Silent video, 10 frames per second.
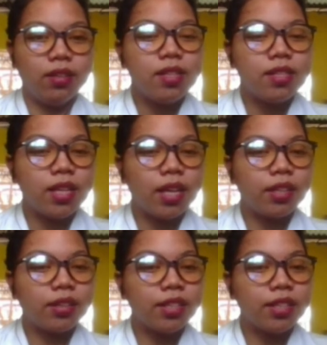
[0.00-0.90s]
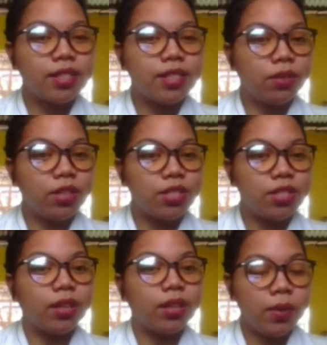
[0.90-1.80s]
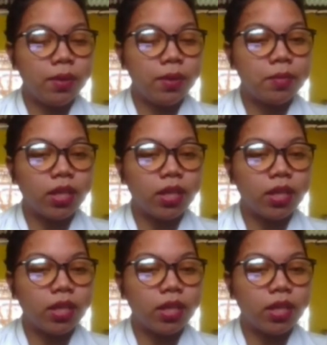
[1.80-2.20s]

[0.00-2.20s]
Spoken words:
Say the third sound in jet with me.